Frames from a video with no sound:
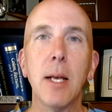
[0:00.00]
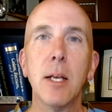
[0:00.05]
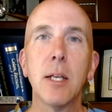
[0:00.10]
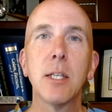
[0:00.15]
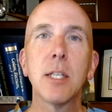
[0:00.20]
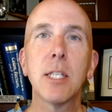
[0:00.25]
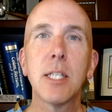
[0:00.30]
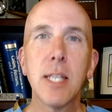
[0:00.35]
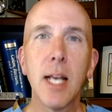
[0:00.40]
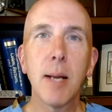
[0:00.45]

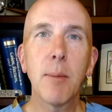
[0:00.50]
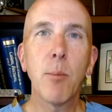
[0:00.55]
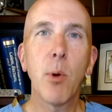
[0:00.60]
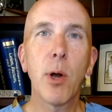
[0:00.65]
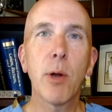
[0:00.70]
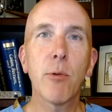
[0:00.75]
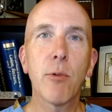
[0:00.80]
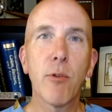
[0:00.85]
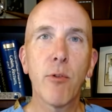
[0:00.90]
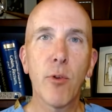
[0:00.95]

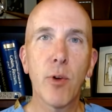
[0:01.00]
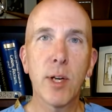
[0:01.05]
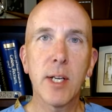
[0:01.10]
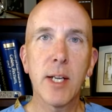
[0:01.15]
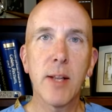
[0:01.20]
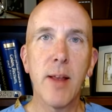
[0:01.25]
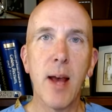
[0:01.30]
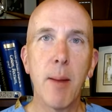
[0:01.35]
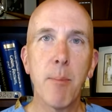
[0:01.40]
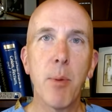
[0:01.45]
Sigmoid referring
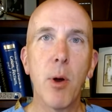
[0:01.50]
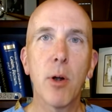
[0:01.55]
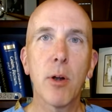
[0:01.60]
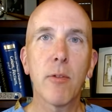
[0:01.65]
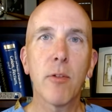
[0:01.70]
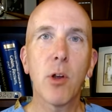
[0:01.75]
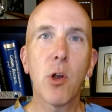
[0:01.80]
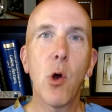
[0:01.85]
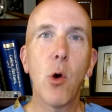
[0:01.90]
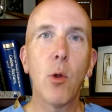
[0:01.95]
to that part of
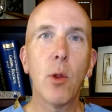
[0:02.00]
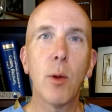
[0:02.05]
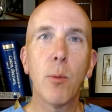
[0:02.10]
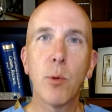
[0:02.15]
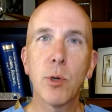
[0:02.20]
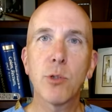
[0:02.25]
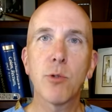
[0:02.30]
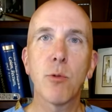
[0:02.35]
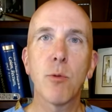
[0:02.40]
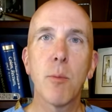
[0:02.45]
the colon
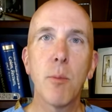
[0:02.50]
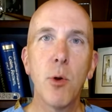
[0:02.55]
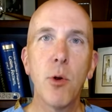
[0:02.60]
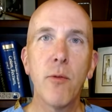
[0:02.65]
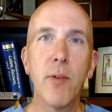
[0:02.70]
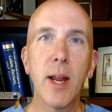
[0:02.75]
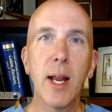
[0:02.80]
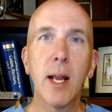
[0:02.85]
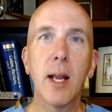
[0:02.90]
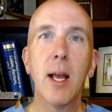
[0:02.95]
which we're
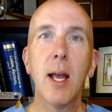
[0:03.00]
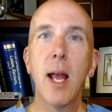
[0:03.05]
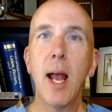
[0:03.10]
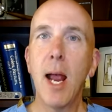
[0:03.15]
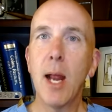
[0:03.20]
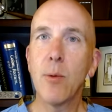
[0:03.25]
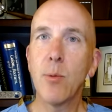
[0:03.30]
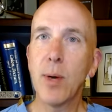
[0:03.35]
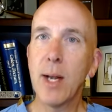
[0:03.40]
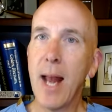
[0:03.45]
removing,
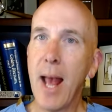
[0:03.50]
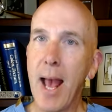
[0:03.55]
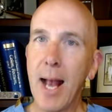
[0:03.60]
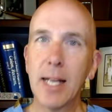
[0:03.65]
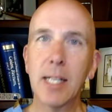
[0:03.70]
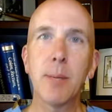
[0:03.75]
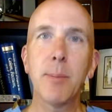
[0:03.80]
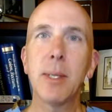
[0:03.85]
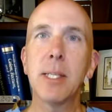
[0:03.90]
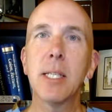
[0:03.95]
and when
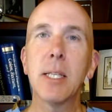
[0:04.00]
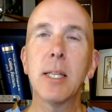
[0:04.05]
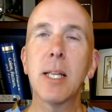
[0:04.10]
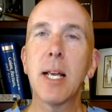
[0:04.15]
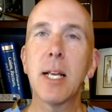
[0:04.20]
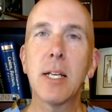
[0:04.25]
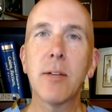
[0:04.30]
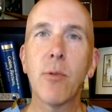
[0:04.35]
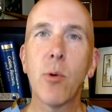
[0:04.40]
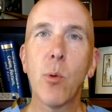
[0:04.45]
ectomy is at the
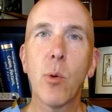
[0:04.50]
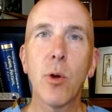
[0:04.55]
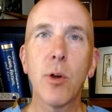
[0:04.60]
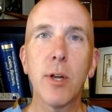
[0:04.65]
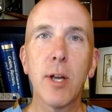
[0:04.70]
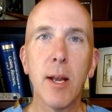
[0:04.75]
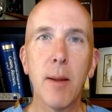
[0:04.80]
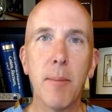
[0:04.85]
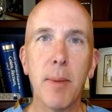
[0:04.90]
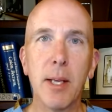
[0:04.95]
end of a
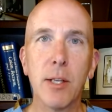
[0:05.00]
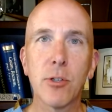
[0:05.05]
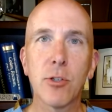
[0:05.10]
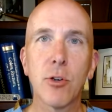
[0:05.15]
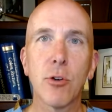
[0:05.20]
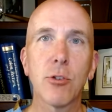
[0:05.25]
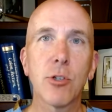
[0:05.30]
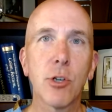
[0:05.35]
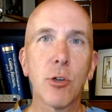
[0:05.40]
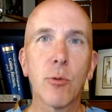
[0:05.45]
word, it means
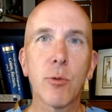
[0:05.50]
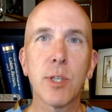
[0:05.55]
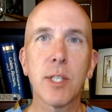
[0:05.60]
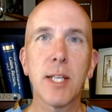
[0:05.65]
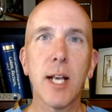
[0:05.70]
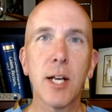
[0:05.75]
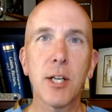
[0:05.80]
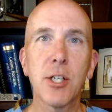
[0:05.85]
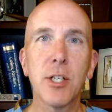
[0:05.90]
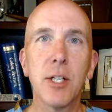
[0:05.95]
surgical
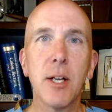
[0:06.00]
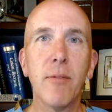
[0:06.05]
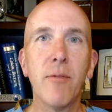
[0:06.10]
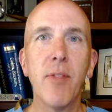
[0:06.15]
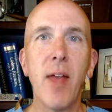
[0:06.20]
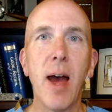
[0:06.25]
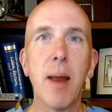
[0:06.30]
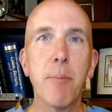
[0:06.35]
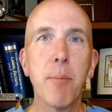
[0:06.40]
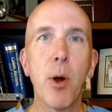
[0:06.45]
resection of
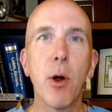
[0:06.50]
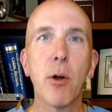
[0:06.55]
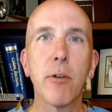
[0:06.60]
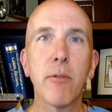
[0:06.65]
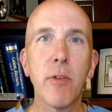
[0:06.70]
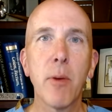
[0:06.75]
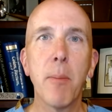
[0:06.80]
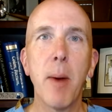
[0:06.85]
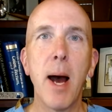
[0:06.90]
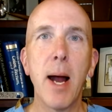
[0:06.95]
that part of
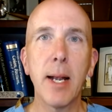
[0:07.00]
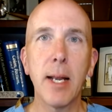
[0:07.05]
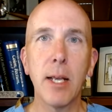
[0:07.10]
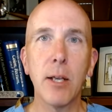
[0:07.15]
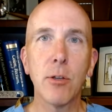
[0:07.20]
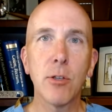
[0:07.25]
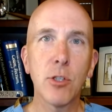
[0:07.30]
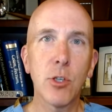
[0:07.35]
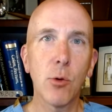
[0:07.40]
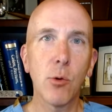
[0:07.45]
the body.
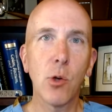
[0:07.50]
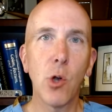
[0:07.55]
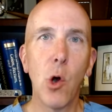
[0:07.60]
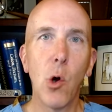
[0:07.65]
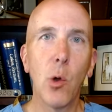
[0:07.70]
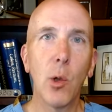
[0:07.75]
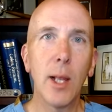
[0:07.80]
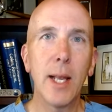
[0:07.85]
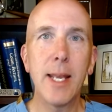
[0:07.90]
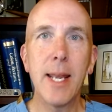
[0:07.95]
So
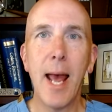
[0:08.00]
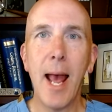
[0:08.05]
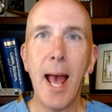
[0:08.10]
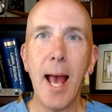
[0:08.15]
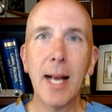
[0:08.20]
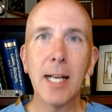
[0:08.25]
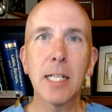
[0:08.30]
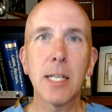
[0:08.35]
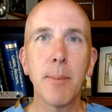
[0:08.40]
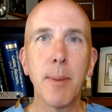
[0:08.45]
colon,
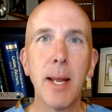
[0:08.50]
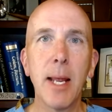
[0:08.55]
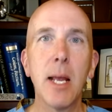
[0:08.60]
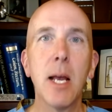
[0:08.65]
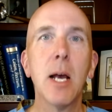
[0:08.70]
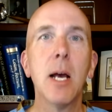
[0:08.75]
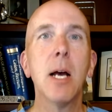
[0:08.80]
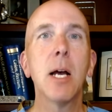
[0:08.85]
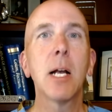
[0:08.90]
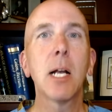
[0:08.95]
ectomy,
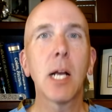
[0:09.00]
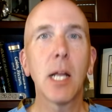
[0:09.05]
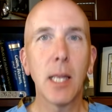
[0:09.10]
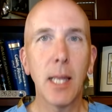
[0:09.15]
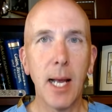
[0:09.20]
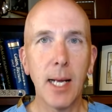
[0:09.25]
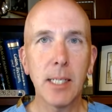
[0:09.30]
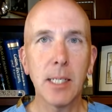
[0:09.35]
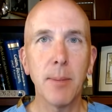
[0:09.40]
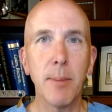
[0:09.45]

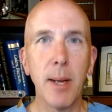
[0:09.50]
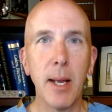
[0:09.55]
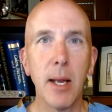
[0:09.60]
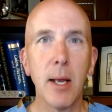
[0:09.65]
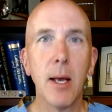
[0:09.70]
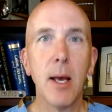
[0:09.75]
colectomy.